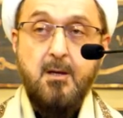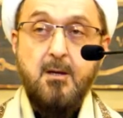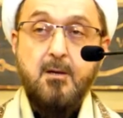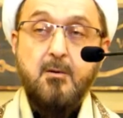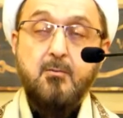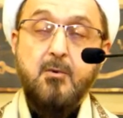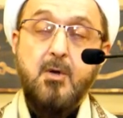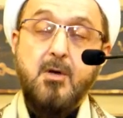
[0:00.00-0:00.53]

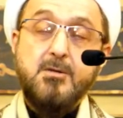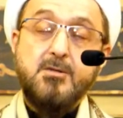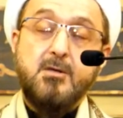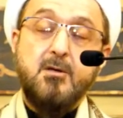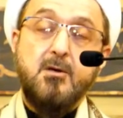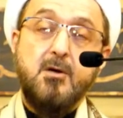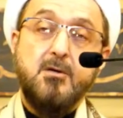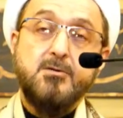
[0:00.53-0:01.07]
We ask
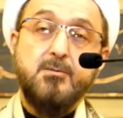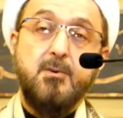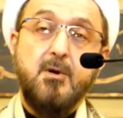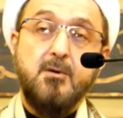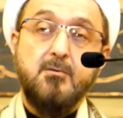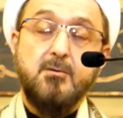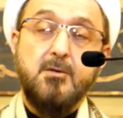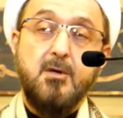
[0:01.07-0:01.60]
Allah
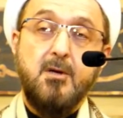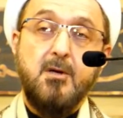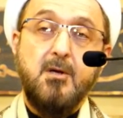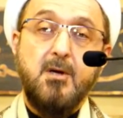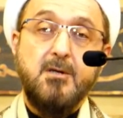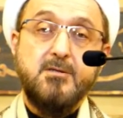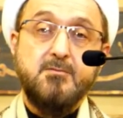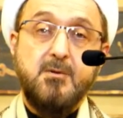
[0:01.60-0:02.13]
subhanahu wa ta'ala
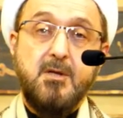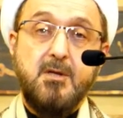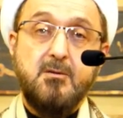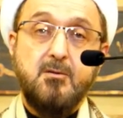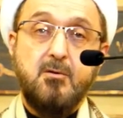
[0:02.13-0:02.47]
as we get